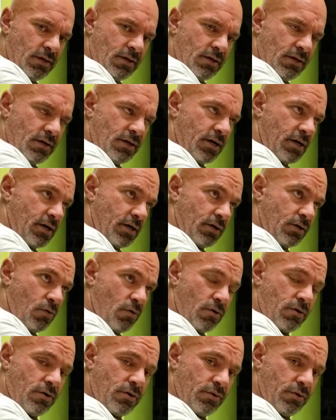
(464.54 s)
a
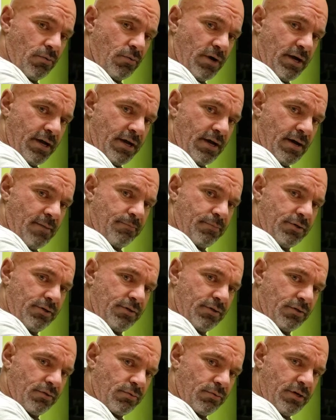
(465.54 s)
quarter of the way up
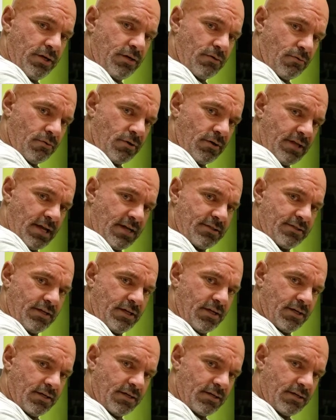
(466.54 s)
to 3/4, that's it.